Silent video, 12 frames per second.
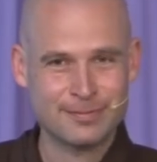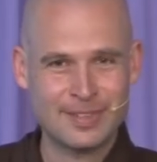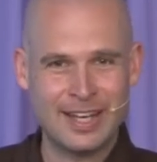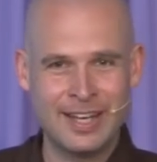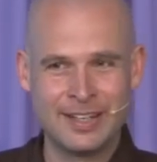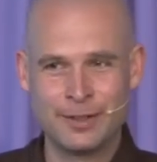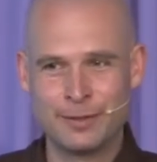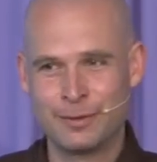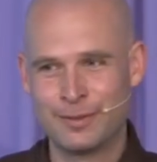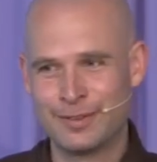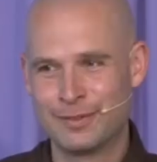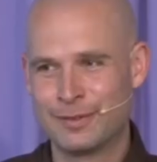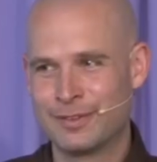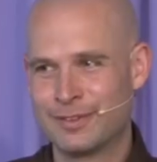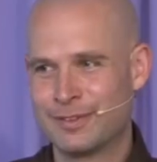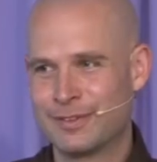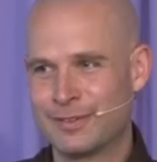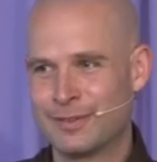And
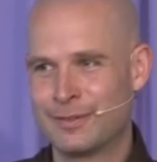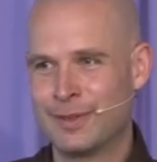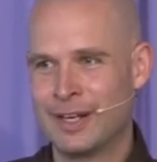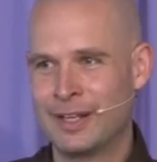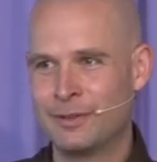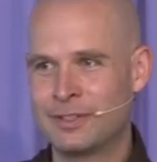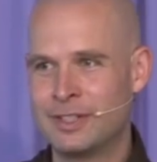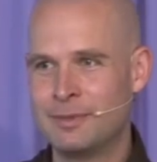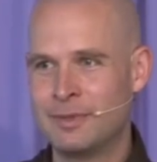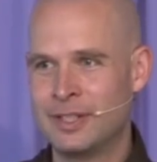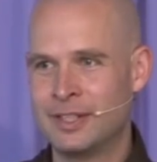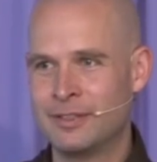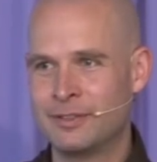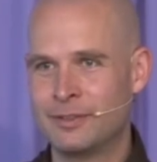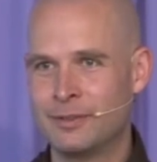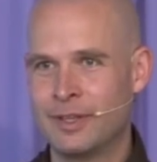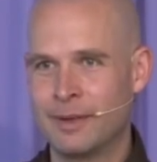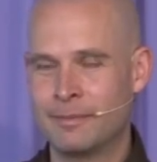when I look deeply
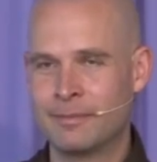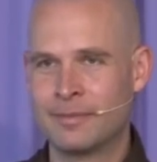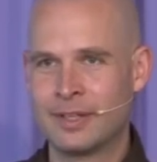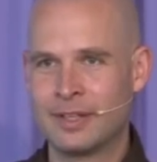into them